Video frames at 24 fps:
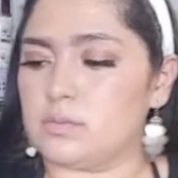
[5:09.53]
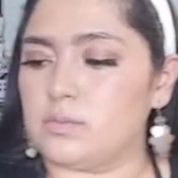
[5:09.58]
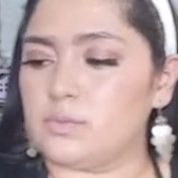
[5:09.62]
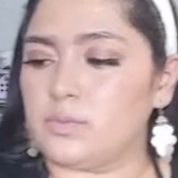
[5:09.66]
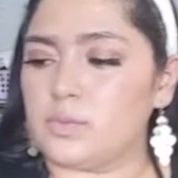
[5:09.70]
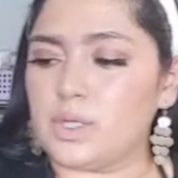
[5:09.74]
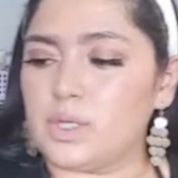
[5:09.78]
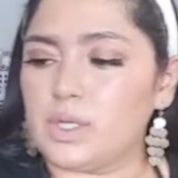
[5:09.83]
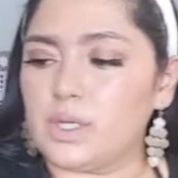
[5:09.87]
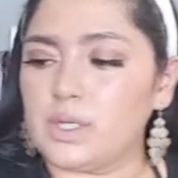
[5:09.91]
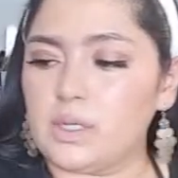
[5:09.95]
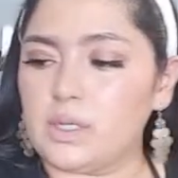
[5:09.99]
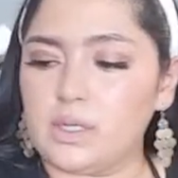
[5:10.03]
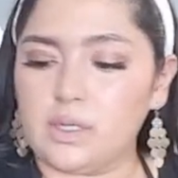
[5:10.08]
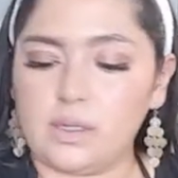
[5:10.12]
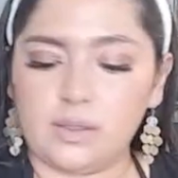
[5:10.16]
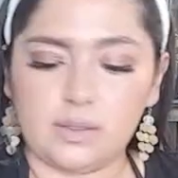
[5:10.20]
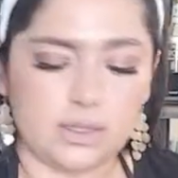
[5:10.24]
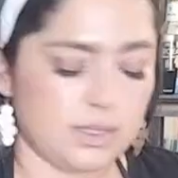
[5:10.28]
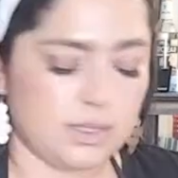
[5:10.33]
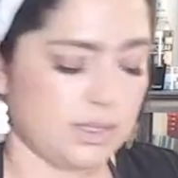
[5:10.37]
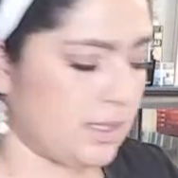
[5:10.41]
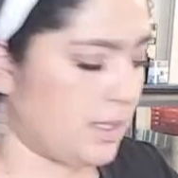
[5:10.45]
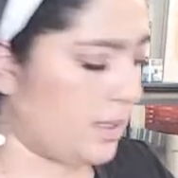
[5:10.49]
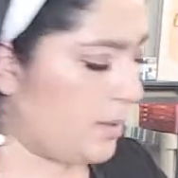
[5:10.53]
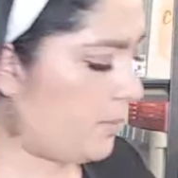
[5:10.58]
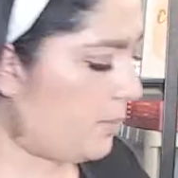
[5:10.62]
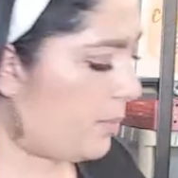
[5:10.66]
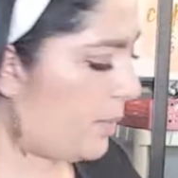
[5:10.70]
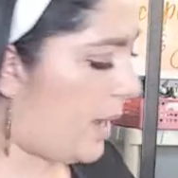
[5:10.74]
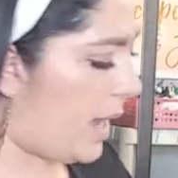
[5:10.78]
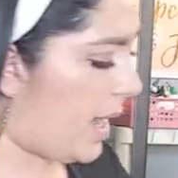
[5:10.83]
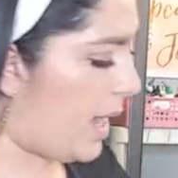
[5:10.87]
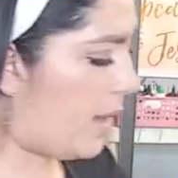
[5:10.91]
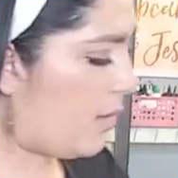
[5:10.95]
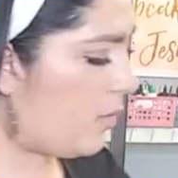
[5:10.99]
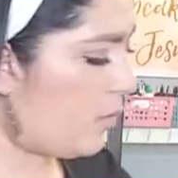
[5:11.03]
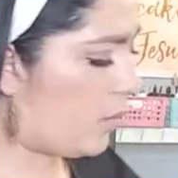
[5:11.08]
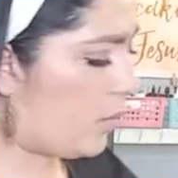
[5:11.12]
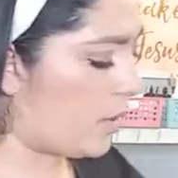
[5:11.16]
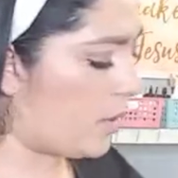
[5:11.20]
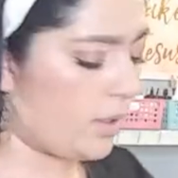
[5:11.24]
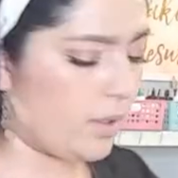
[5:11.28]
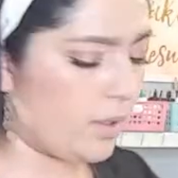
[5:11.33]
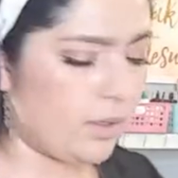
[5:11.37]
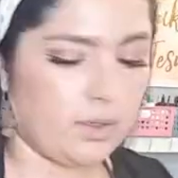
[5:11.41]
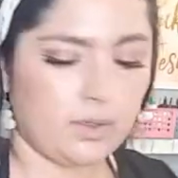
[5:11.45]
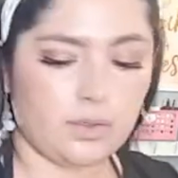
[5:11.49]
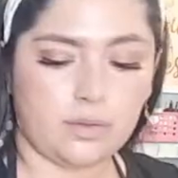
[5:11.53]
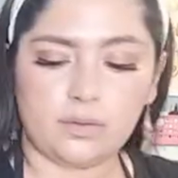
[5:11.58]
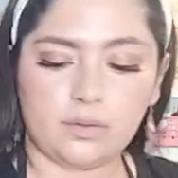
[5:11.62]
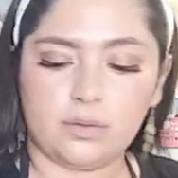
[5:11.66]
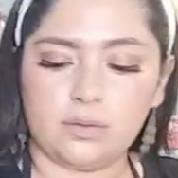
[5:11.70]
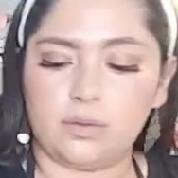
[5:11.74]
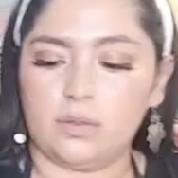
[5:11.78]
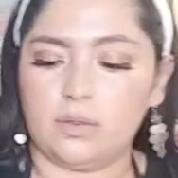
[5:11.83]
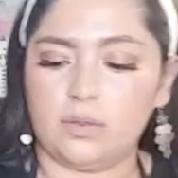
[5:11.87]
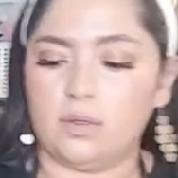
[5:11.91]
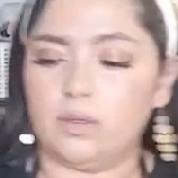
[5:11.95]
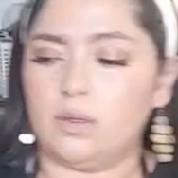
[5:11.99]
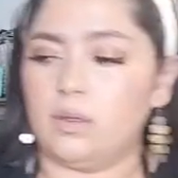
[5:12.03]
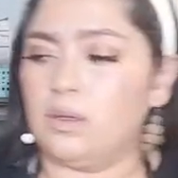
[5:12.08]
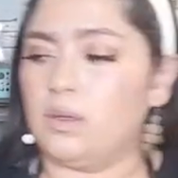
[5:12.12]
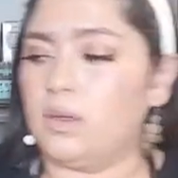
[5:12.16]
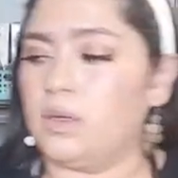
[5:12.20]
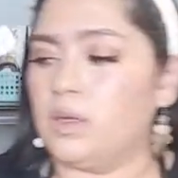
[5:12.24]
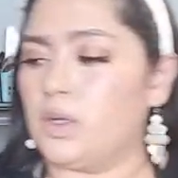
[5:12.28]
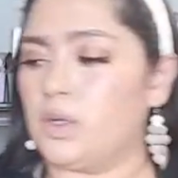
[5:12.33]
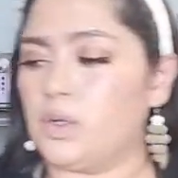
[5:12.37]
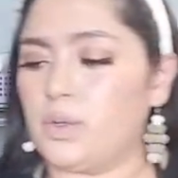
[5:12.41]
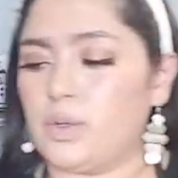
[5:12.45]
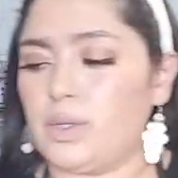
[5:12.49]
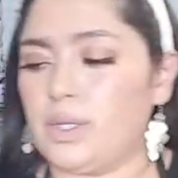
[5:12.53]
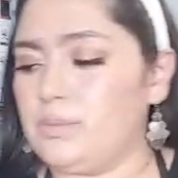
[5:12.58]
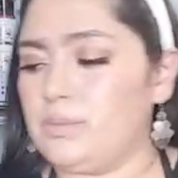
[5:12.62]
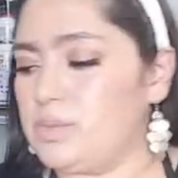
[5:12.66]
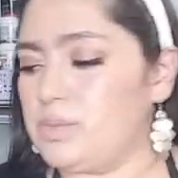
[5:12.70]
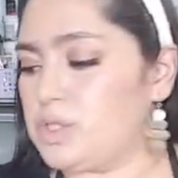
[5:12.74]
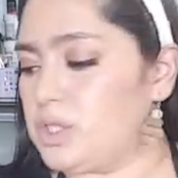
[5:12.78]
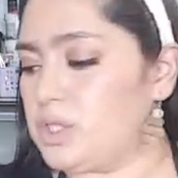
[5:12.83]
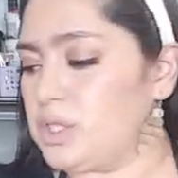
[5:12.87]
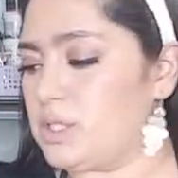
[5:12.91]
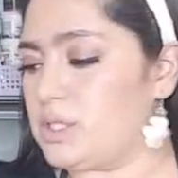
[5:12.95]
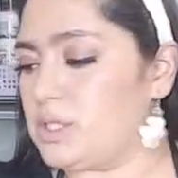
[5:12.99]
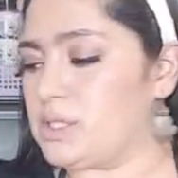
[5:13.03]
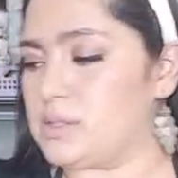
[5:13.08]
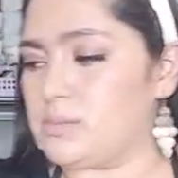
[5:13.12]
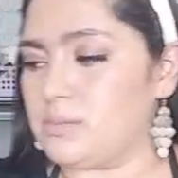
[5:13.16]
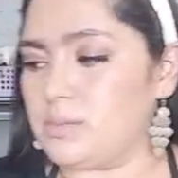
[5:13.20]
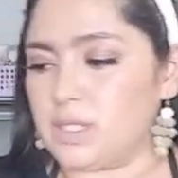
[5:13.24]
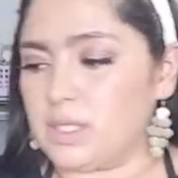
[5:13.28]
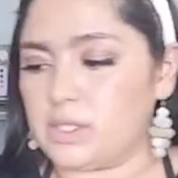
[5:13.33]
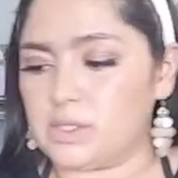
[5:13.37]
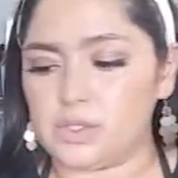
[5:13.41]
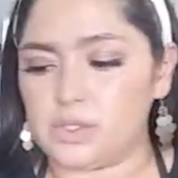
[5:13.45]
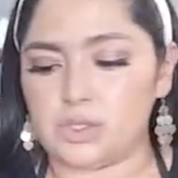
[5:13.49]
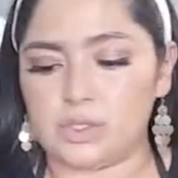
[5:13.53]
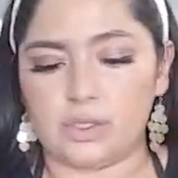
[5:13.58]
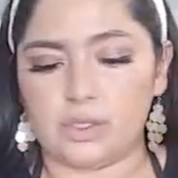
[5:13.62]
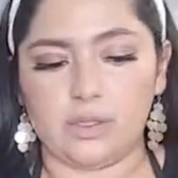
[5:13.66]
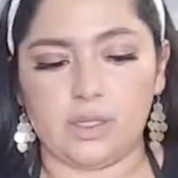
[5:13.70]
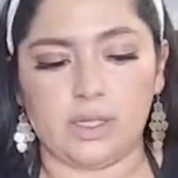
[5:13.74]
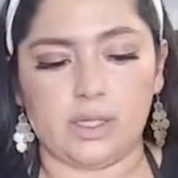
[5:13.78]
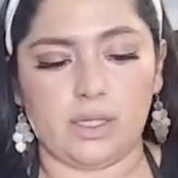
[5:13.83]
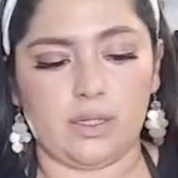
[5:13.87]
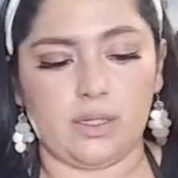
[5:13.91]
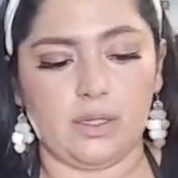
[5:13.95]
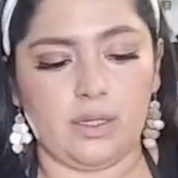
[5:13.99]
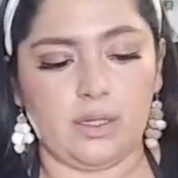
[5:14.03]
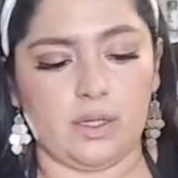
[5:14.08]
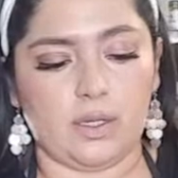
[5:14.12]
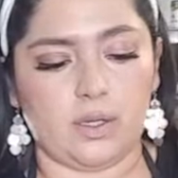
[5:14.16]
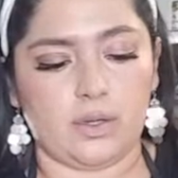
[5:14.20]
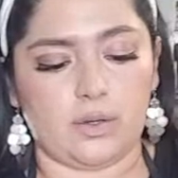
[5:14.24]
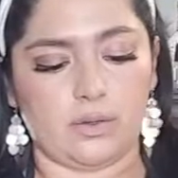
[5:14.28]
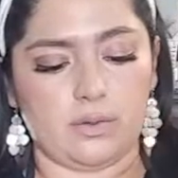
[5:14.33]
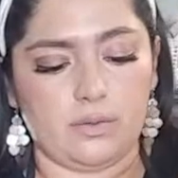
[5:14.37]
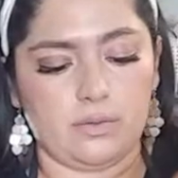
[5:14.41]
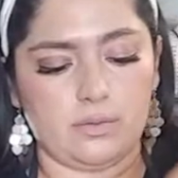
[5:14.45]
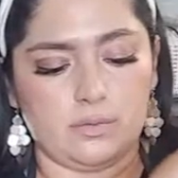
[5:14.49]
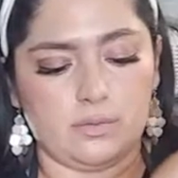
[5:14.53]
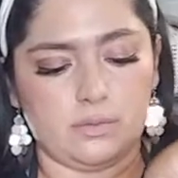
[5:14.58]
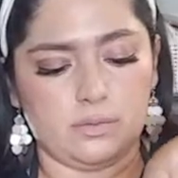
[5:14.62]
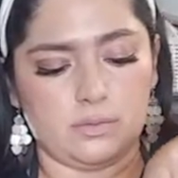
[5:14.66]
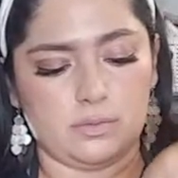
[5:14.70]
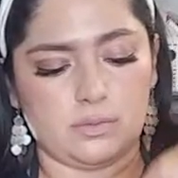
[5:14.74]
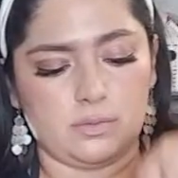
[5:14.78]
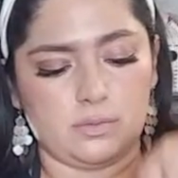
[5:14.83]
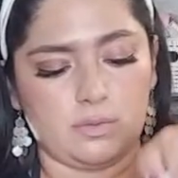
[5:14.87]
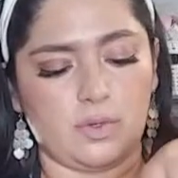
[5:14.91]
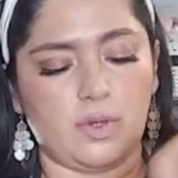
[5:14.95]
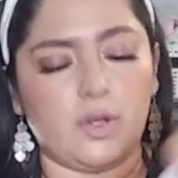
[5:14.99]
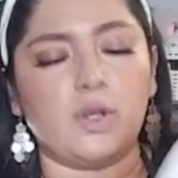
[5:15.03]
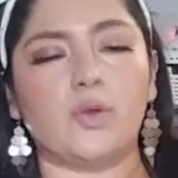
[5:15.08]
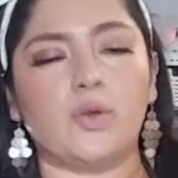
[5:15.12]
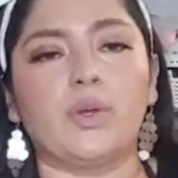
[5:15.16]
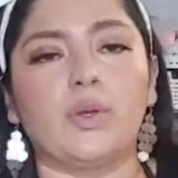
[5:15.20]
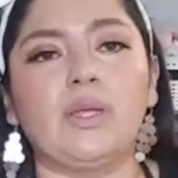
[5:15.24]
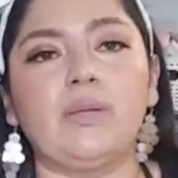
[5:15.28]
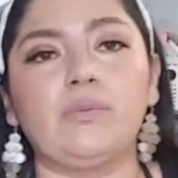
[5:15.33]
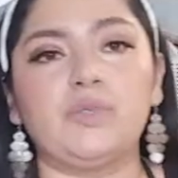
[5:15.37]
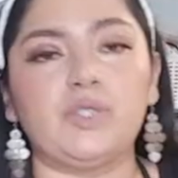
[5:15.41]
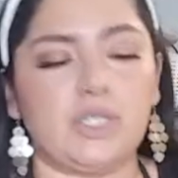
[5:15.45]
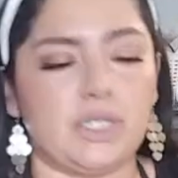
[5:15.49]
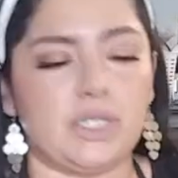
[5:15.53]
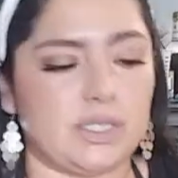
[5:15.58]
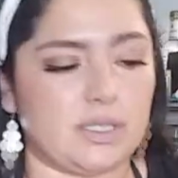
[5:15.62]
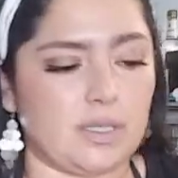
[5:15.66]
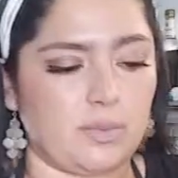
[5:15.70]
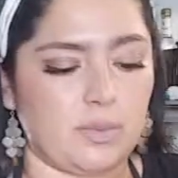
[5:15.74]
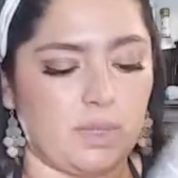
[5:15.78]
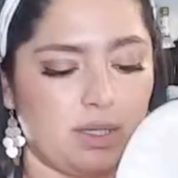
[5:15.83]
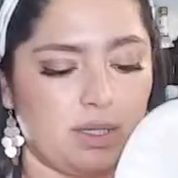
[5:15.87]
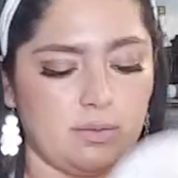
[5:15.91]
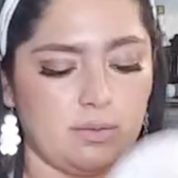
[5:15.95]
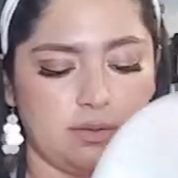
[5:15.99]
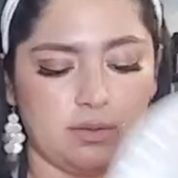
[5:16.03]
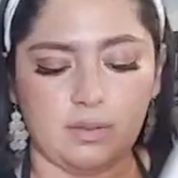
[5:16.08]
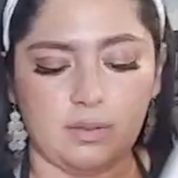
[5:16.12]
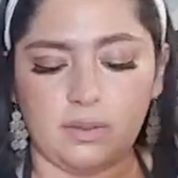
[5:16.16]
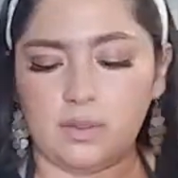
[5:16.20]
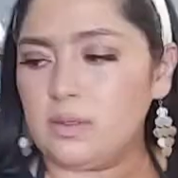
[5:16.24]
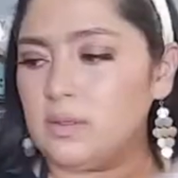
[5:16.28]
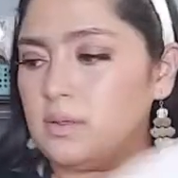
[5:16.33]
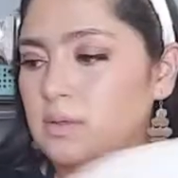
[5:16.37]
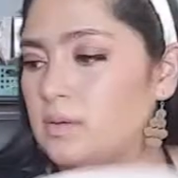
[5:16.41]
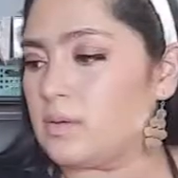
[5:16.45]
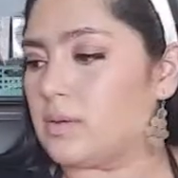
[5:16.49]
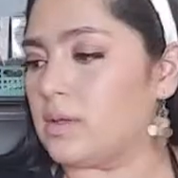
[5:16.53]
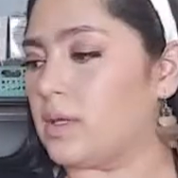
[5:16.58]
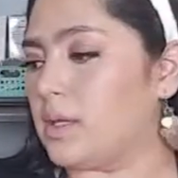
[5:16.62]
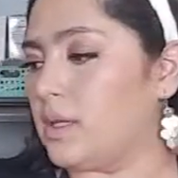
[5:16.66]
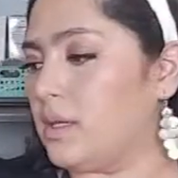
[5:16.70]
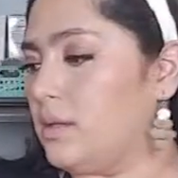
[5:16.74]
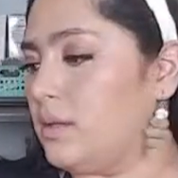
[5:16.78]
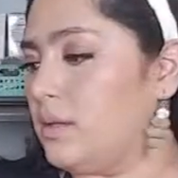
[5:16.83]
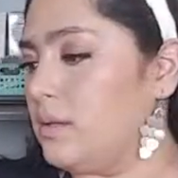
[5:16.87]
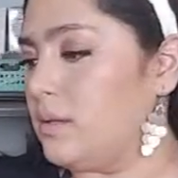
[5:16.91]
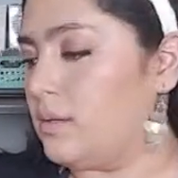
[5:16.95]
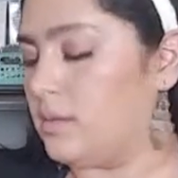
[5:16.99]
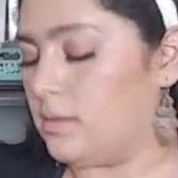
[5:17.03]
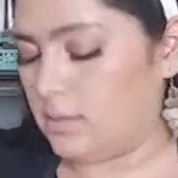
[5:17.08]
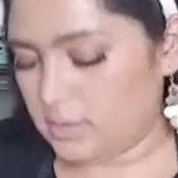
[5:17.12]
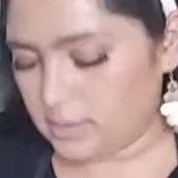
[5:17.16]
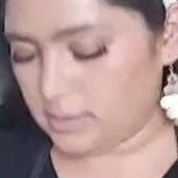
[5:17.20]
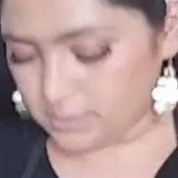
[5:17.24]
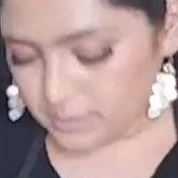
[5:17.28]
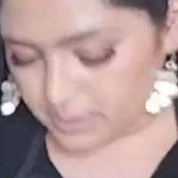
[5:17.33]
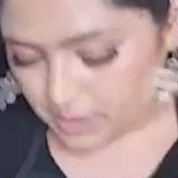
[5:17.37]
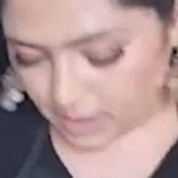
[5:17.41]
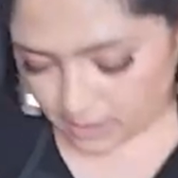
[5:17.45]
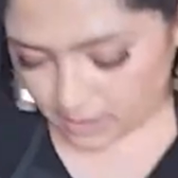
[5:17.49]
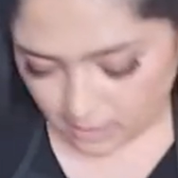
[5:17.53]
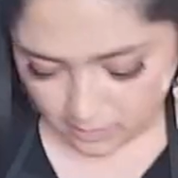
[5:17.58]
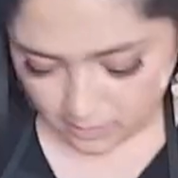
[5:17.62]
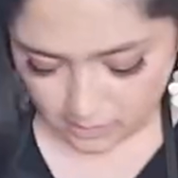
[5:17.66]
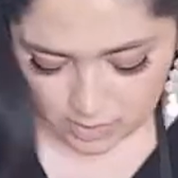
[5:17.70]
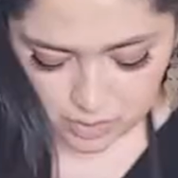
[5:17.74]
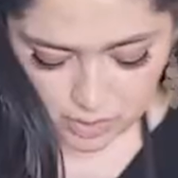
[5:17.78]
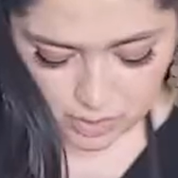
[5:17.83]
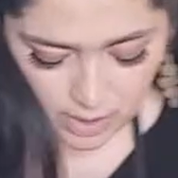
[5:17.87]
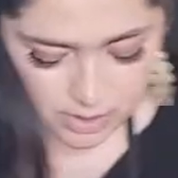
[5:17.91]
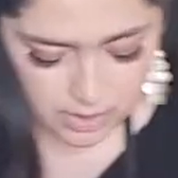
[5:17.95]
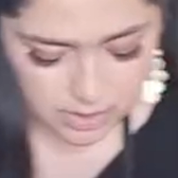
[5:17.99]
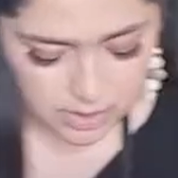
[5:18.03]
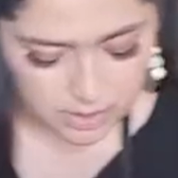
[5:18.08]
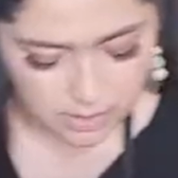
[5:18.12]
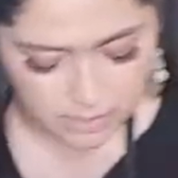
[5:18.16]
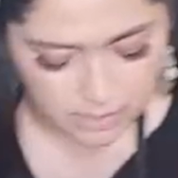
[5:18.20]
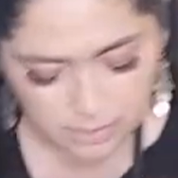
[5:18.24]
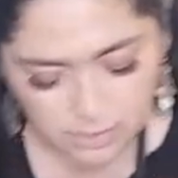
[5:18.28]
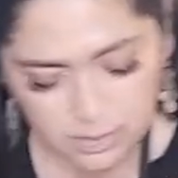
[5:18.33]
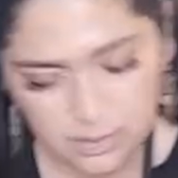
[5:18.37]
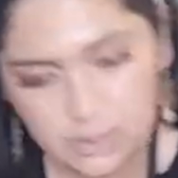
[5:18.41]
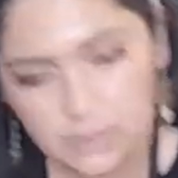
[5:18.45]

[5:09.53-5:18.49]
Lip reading: we're gonna dump our cream cheese mixture in here, or cream cheese, I mean. Okay. Have a trash here.